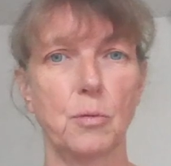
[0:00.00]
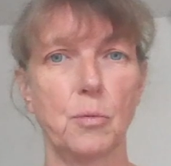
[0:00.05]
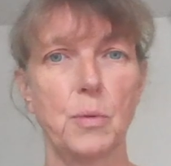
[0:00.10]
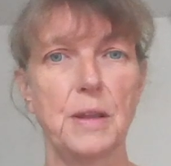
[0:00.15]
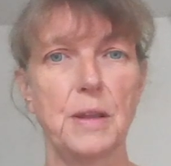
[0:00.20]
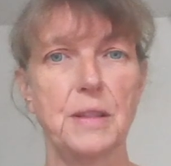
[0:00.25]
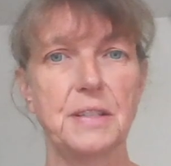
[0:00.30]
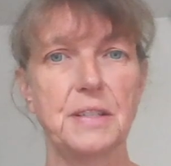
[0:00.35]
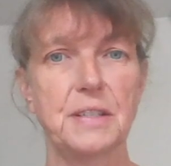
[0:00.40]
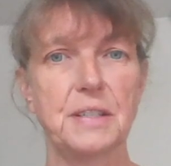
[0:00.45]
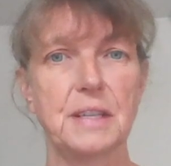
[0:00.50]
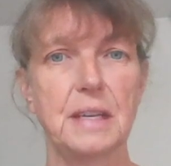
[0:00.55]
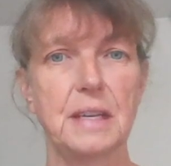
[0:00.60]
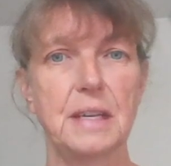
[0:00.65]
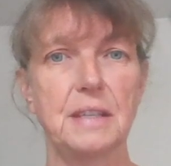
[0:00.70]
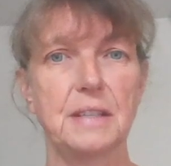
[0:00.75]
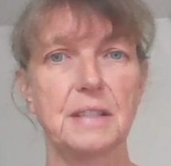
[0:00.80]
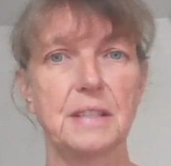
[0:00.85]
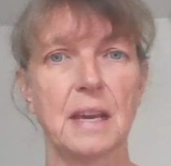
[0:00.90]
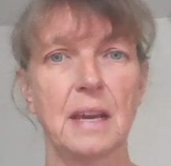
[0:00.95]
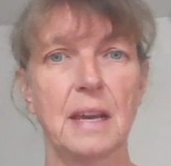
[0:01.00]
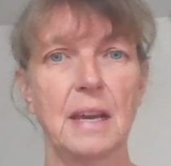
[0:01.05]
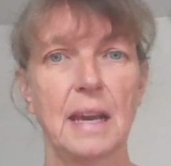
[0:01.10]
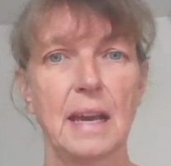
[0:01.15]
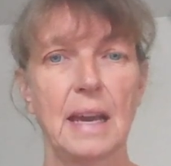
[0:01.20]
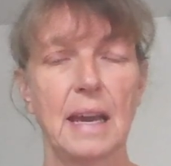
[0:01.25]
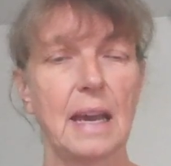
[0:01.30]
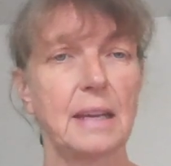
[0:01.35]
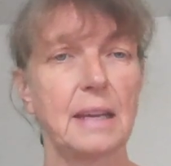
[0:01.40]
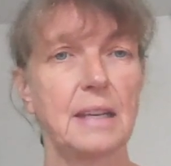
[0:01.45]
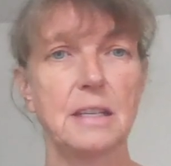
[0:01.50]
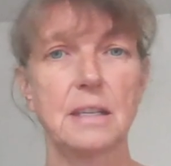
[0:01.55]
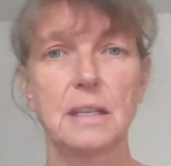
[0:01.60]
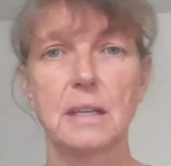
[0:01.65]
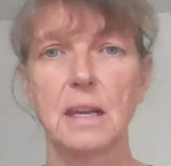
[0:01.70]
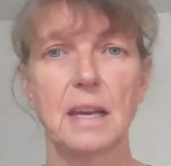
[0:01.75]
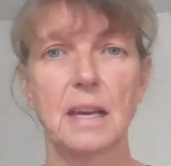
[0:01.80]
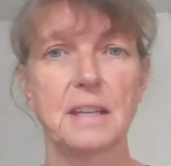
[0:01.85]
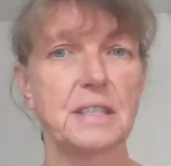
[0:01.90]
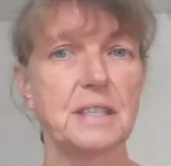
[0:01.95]
with disease. And
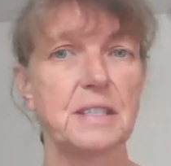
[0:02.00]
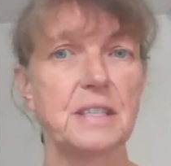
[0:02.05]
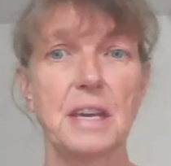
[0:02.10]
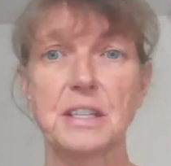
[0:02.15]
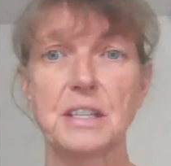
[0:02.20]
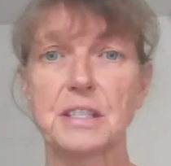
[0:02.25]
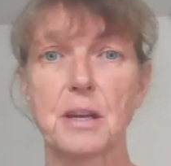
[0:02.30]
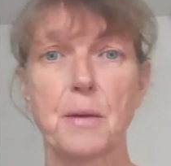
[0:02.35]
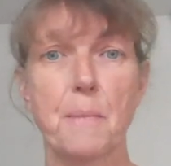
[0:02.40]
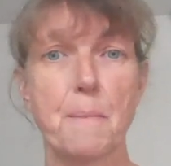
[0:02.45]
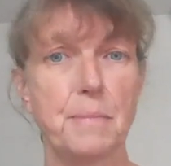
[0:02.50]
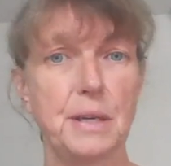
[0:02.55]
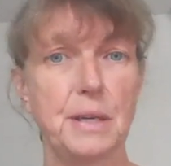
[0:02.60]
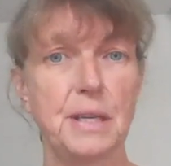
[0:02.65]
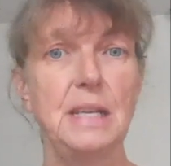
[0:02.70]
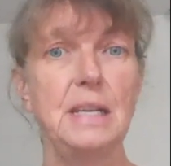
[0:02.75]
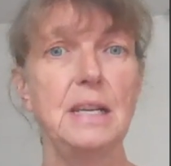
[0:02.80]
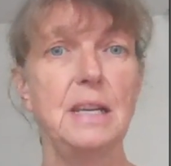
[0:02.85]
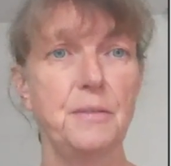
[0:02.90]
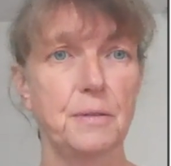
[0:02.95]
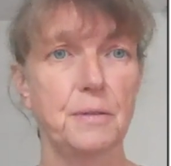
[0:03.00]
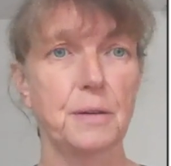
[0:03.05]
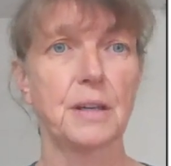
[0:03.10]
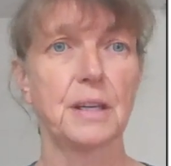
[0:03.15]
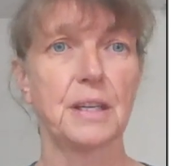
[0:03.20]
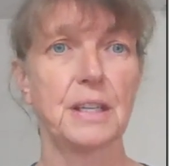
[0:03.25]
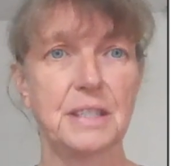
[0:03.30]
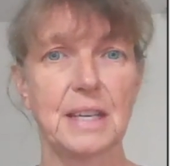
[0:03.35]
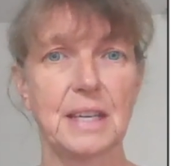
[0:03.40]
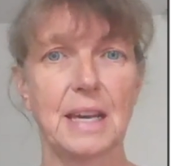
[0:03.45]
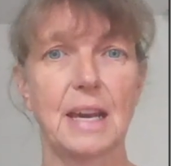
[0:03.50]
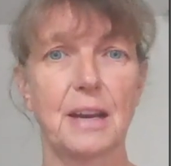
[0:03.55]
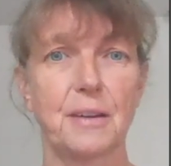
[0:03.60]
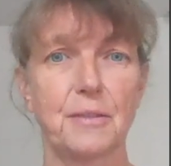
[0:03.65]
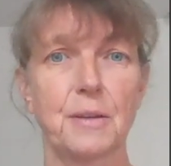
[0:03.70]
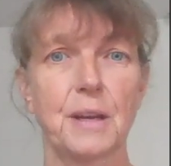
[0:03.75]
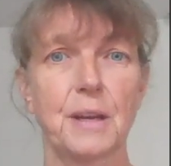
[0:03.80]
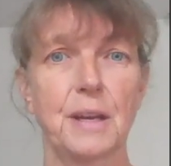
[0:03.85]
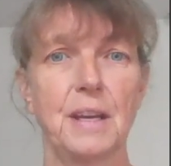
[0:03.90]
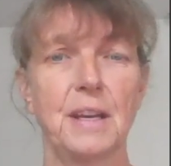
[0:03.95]
as I say, it's completely fine to have
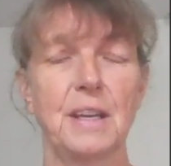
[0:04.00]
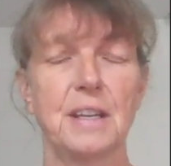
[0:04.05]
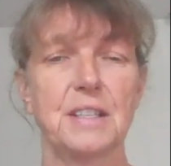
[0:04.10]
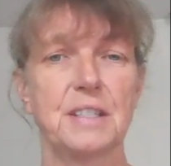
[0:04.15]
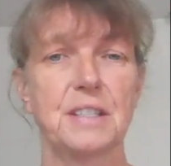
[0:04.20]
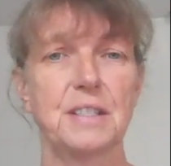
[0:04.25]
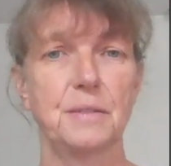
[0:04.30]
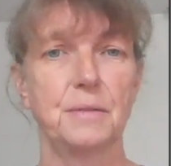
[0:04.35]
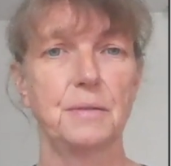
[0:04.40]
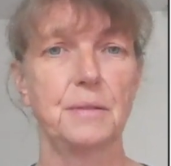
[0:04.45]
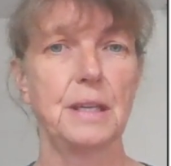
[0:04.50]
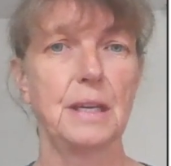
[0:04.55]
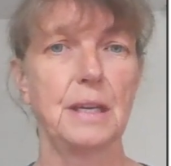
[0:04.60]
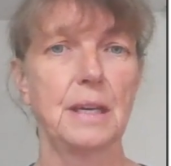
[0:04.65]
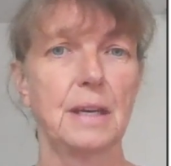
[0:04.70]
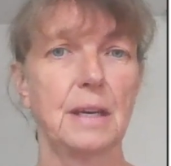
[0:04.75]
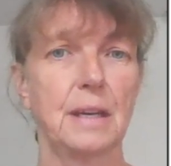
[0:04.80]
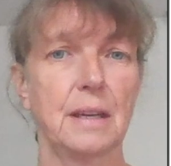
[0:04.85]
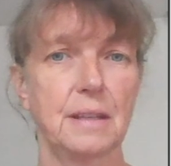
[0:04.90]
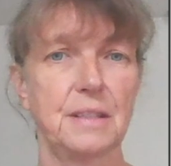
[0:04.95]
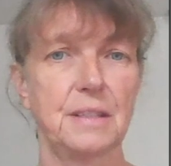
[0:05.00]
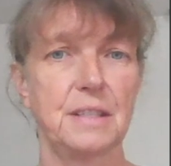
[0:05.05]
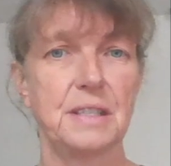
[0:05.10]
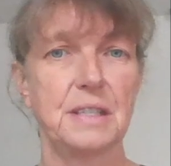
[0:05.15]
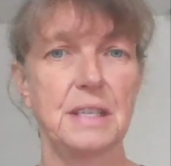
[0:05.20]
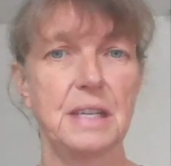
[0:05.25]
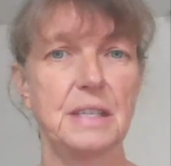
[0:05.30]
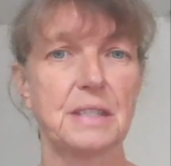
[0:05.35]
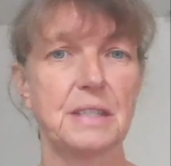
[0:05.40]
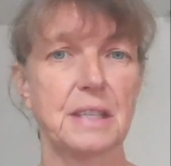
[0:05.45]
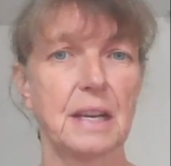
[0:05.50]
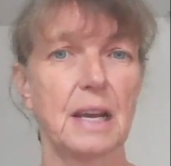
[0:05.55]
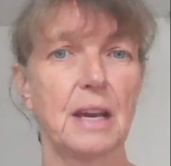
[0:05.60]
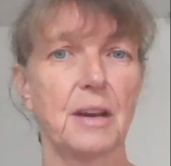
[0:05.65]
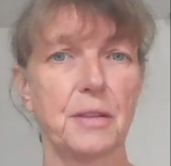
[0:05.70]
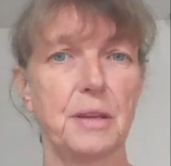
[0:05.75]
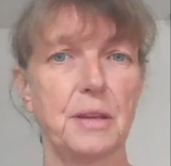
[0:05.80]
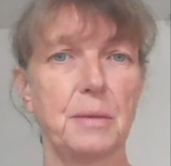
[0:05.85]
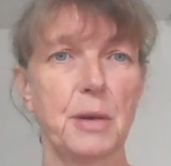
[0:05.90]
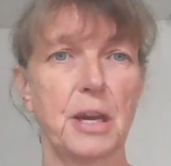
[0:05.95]
severe disease and
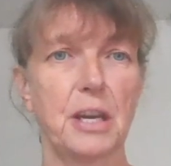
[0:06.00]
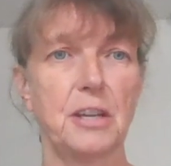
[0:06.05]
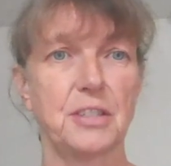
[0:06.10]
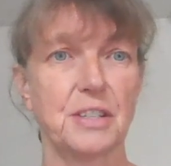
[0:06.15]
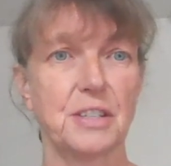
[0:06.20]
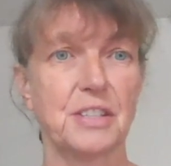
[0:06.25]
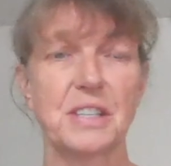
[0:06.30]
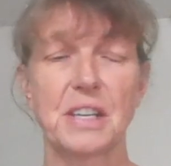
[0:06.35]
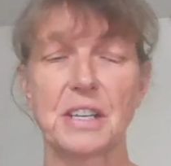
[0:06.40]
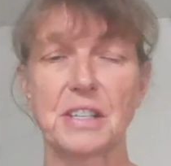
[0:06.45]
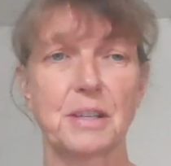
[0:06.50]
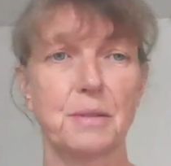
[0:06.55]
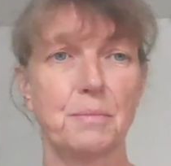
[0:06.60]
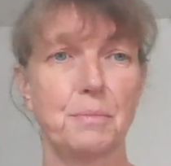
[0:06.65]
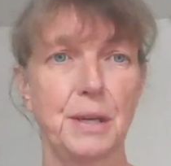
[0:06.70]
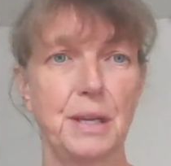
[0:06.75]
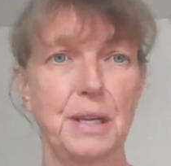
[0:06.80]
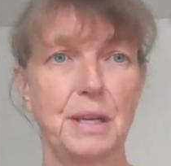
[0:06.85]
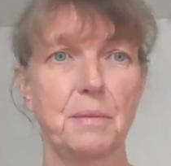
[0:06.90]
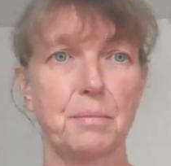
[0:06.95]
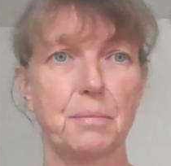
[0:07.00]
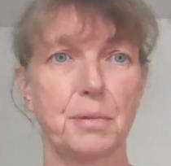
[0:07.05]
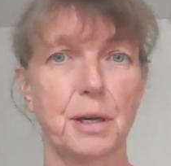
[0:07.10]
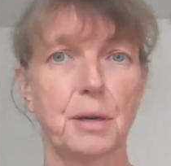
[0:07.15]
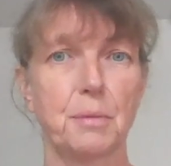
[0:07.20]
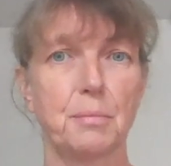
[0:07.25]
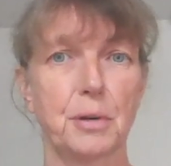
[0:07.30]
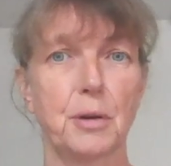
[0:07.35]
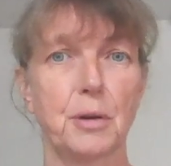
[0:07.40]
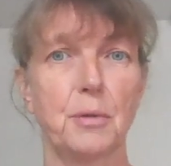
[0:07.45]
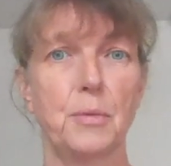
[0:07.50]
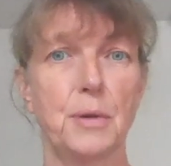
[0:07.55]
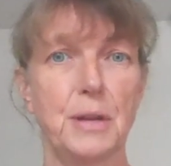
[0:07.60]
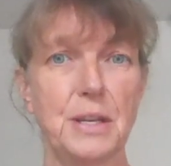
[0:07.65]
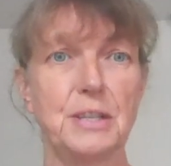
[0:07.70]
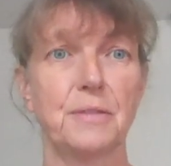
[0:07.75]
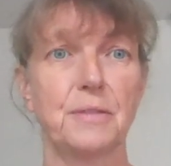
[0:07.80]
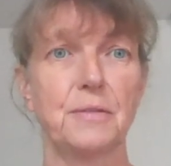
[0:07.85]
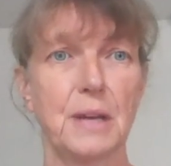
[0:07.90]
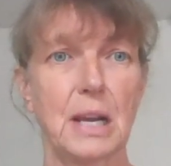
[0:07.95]
healthy patients. That's completely appropriate. We're
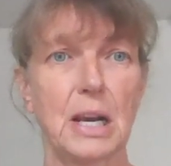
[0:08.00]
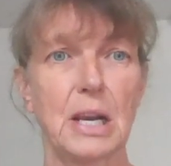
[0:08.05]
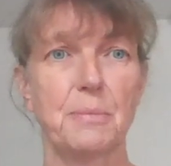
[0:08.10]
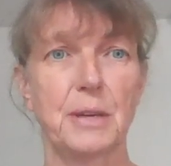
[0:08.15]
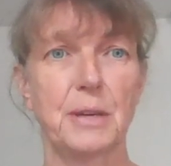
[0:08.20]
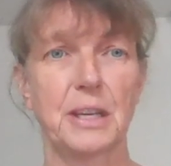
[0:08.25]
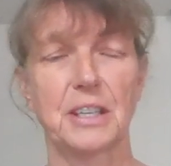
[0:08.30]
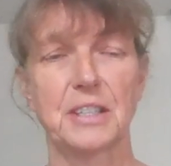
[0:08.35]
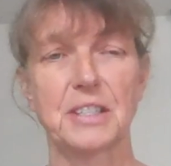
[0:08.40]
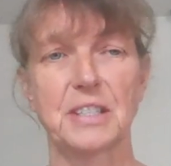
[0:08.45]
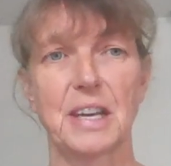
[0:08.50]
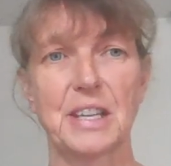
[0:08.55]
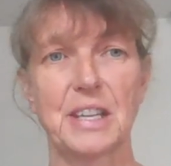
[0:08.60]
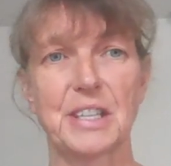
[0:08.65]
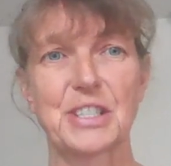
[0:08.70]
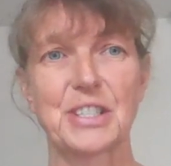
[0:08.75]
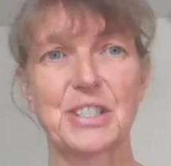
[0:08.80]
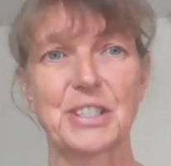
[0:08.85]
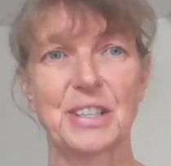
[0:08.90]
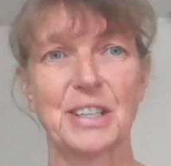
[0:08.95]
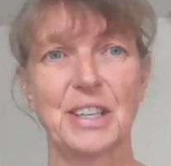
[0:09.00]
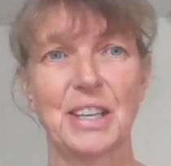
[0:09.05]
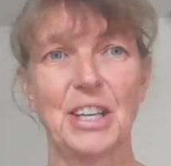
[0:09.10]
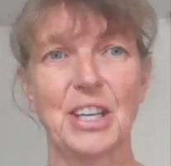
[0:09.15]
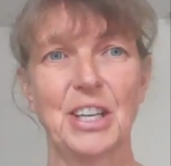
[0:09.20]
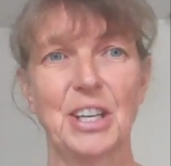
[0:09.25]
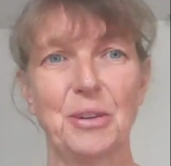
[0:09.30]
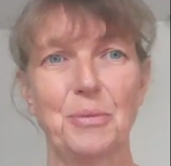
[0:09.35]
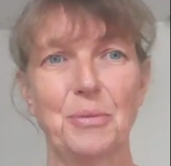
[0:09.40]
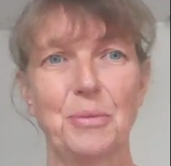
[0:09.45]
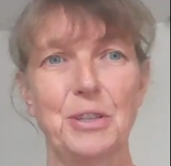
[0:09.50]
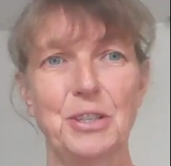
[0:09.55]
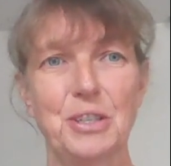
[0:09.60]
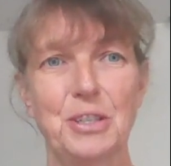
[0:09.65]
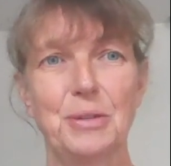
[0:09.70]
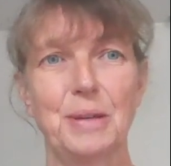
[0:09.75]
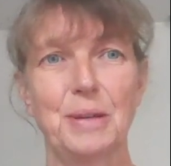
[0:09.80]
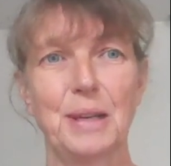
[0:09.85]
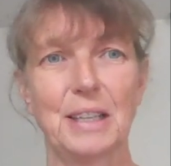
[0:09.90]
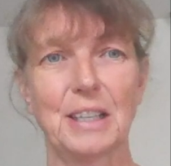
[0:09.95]
developing a test. We're
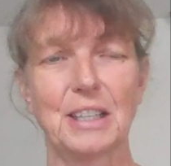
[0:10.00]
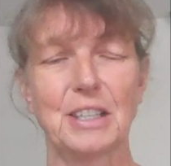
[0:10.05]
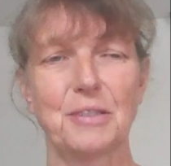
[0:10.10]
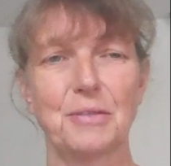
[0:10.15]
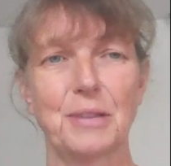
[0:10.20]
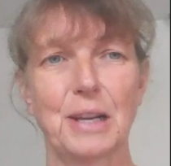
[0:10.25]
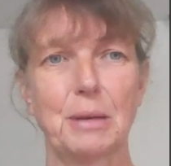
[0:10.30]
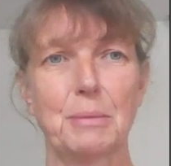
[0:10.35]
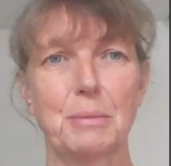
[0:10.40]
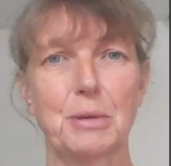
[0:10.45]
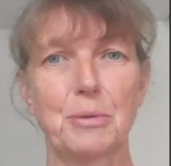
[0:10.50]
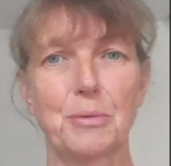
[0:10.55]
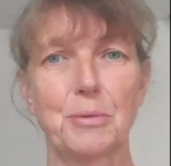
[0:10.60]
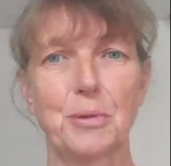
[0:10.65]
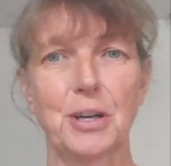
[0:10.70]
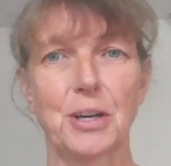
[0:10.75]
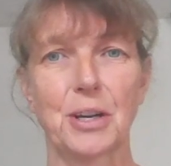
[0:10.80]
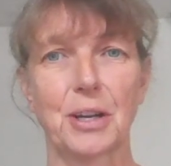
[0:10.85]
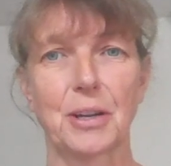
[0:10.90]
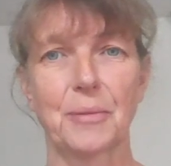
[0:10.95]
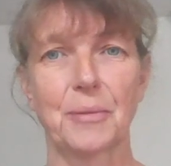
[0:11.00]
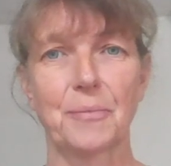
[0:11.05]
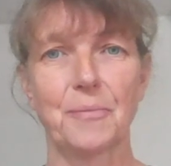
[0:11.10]
doing the development work.